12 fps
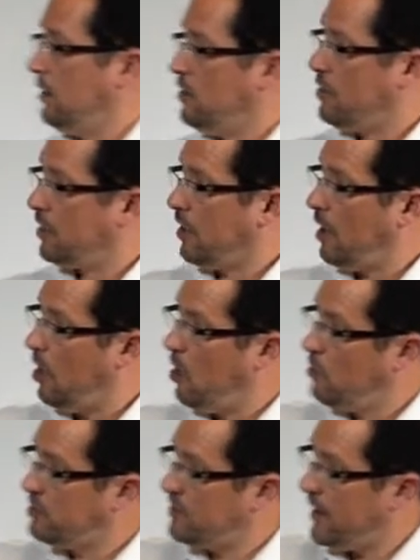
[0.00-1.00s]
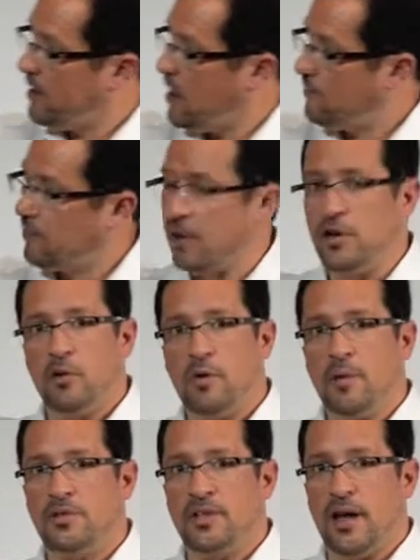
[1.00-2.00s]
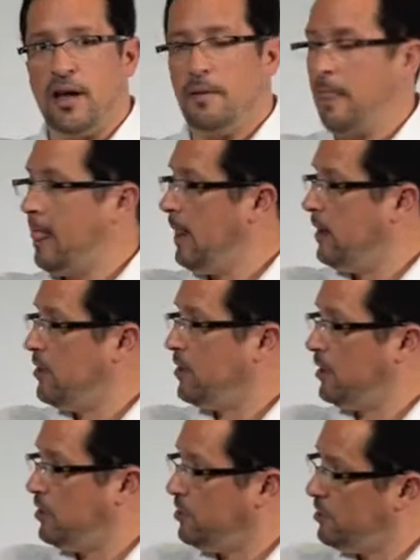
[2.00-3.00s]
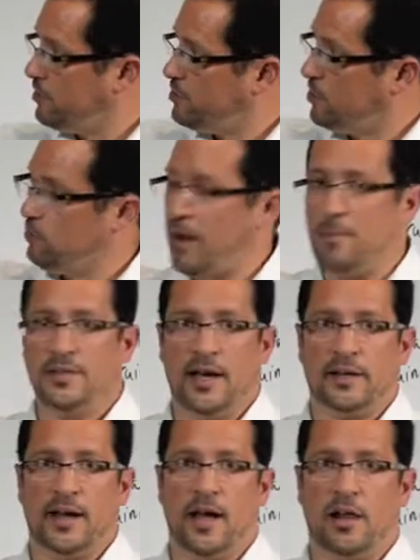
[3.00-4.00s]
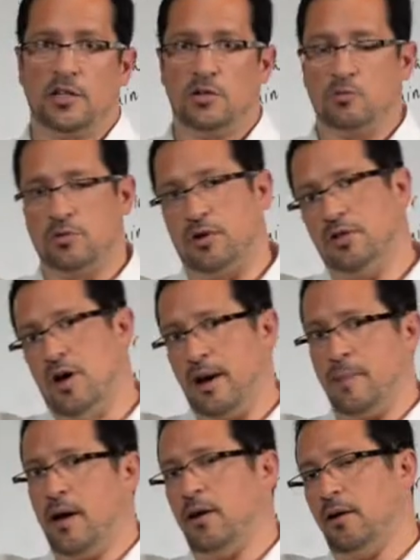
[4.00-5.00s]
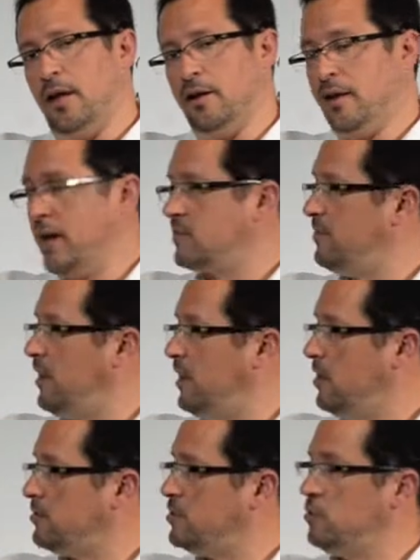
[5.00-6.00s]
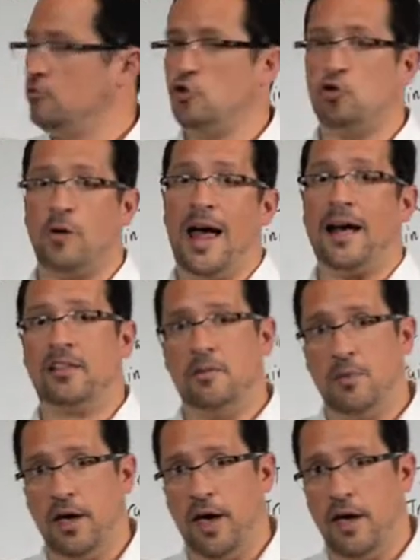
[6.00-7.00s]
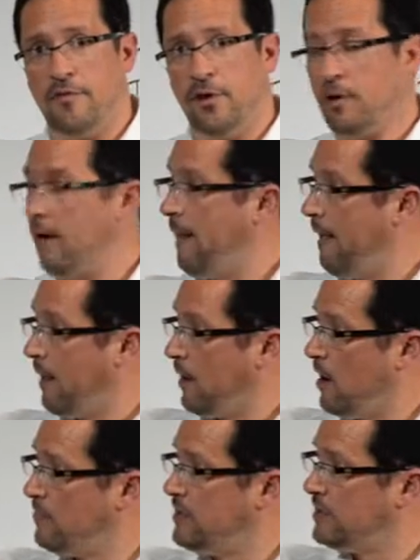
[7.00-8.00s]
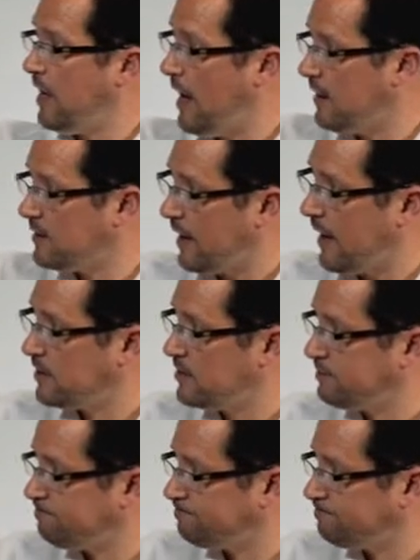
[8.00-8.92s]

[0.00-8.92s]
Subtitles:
You're going to host that offer on your website, You're going to use your web technology, which we're going to talk about in our next video, to track the behavior of these contacts